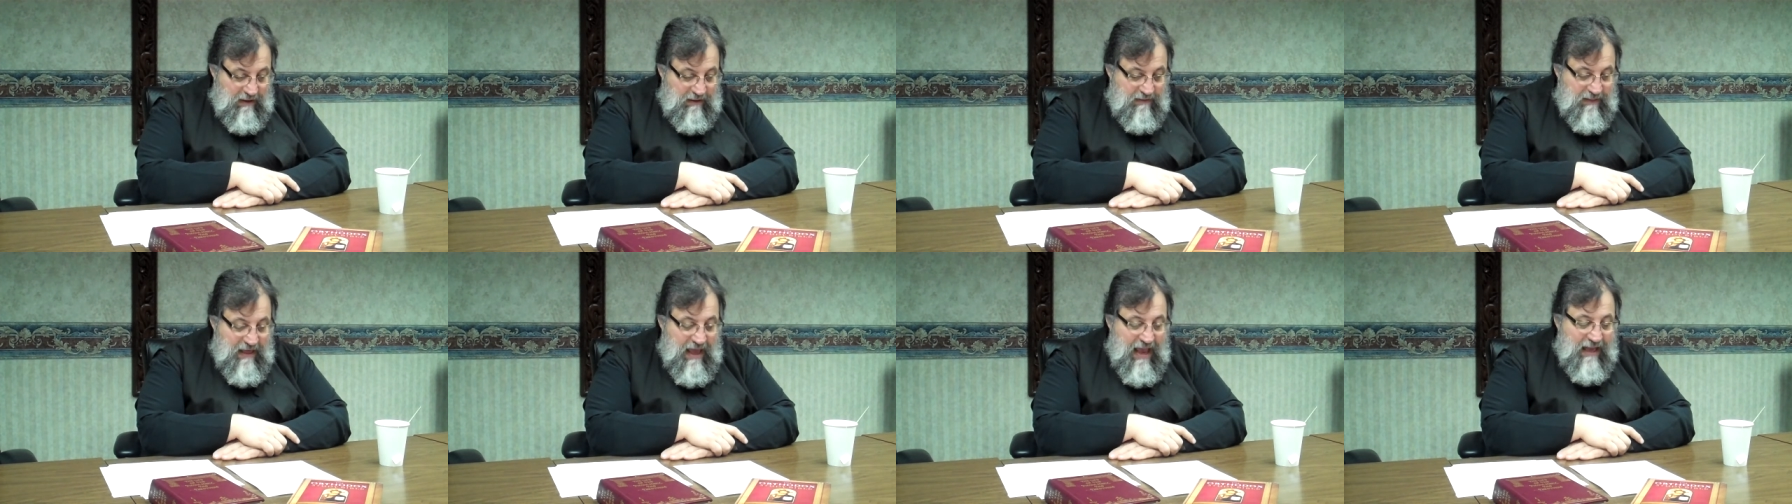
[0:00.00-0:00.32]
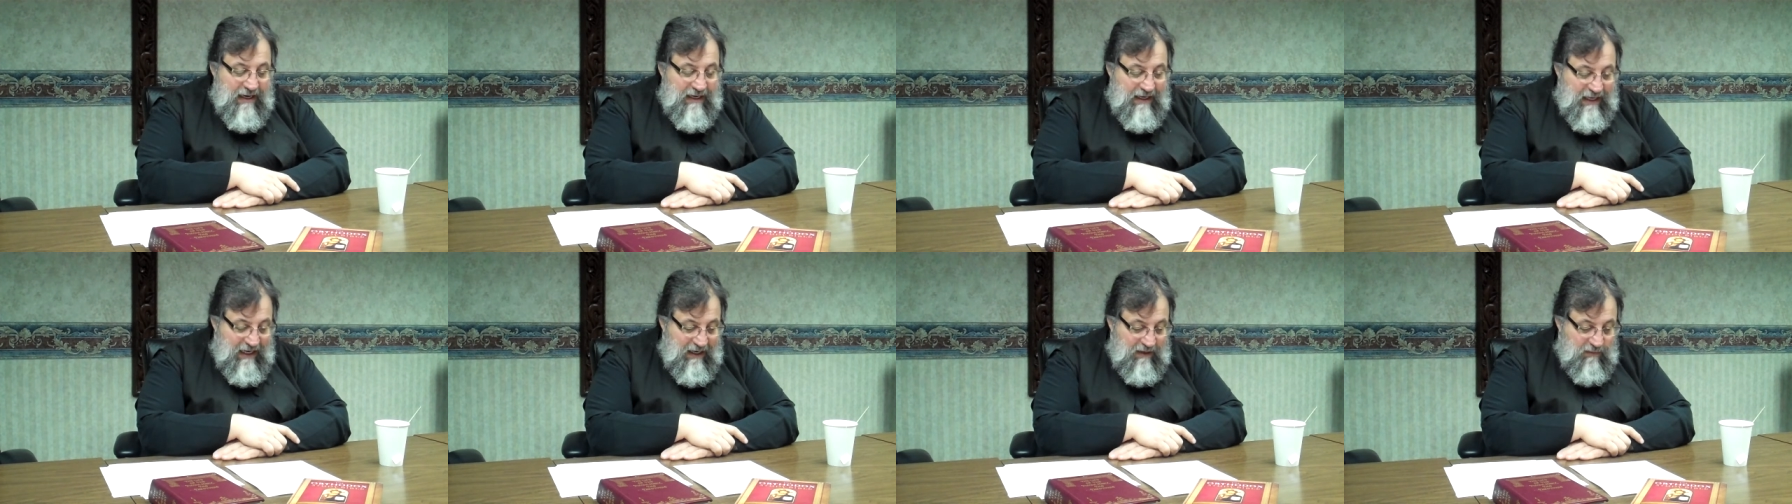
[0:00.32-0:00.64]

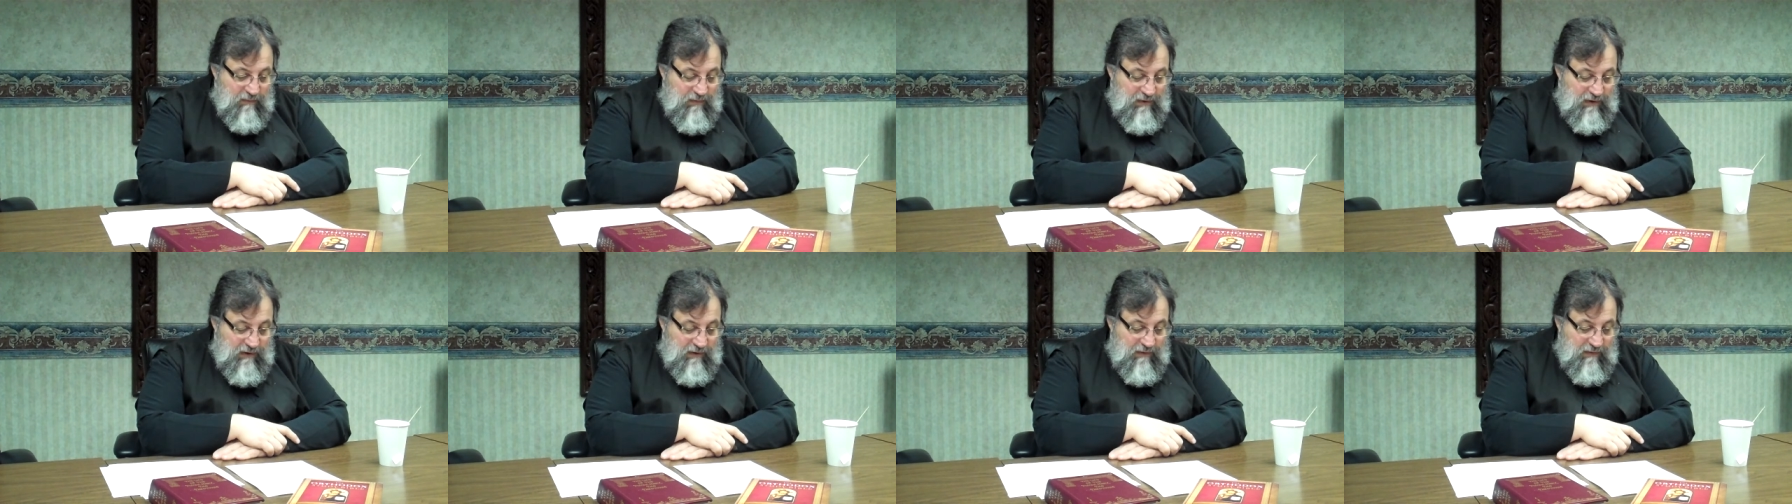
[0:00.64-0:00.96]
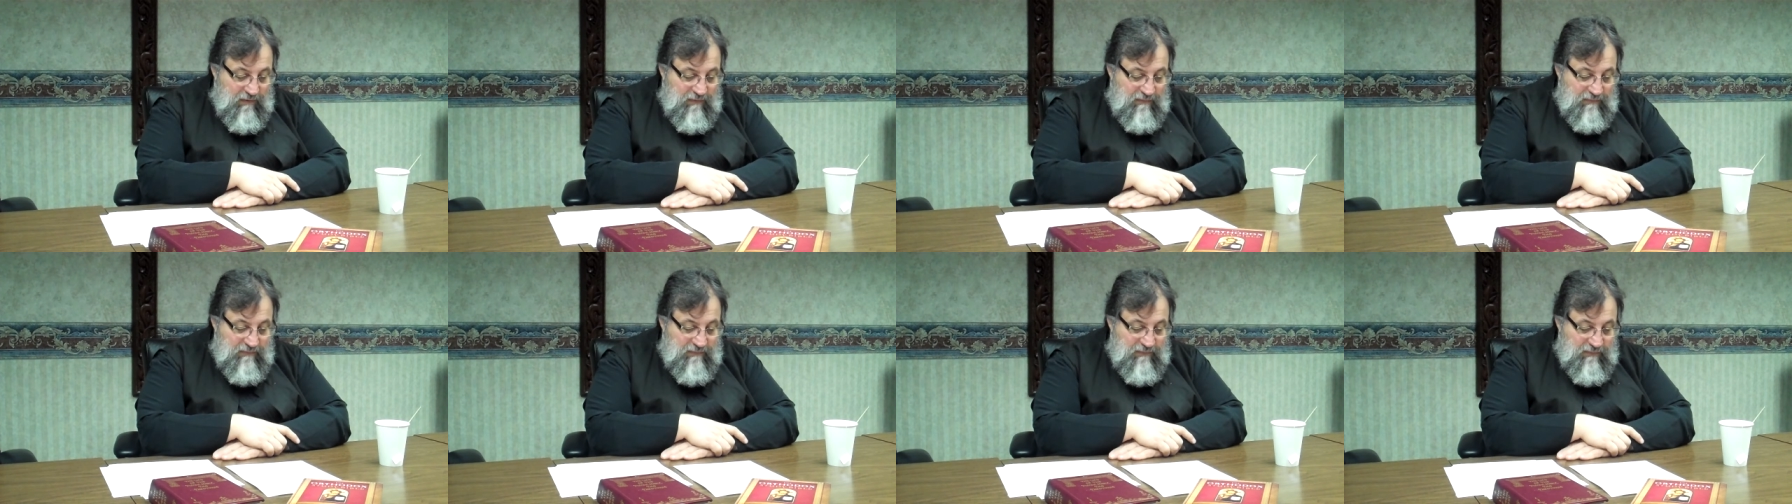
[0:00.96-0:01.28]
that it
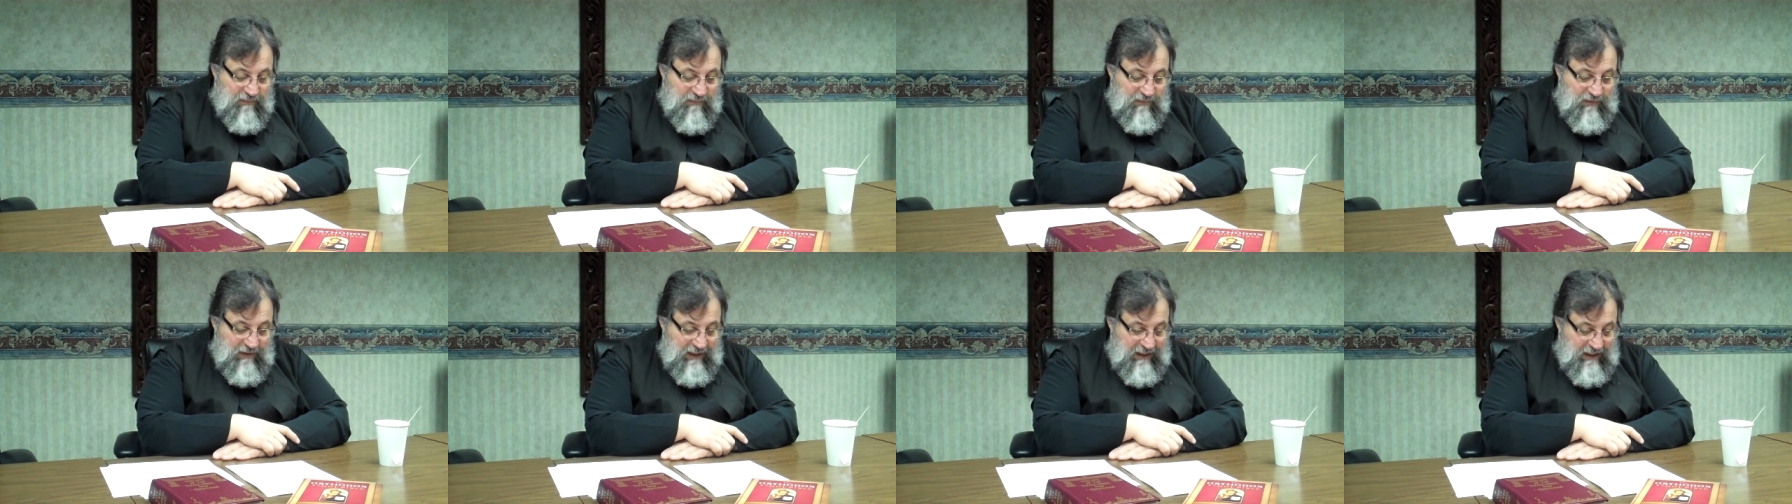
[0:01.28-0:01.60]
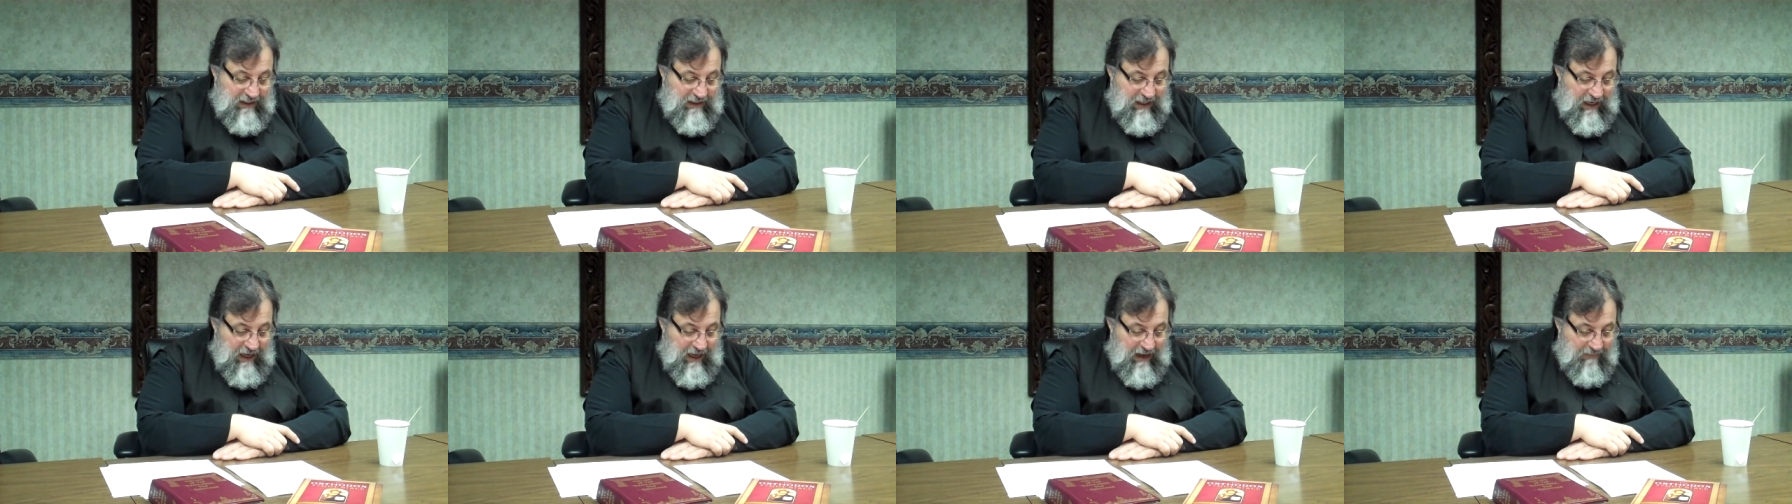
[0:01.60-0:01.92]
will fully
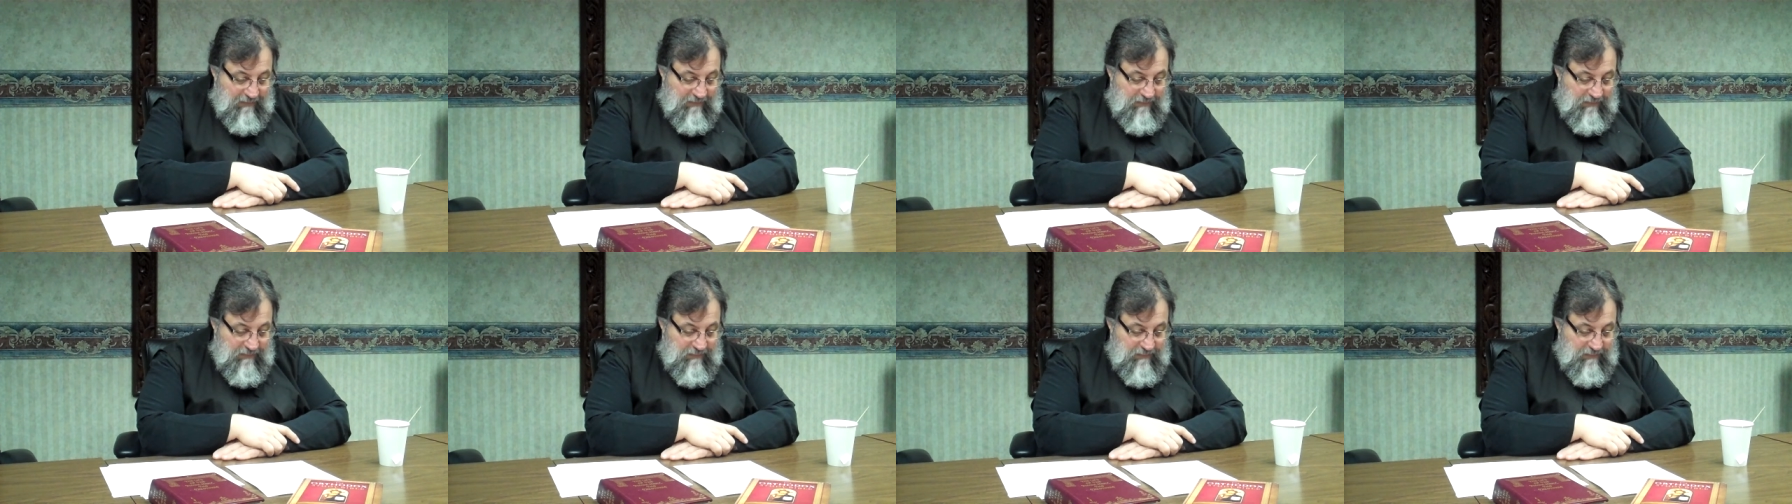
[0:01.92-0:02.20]
come.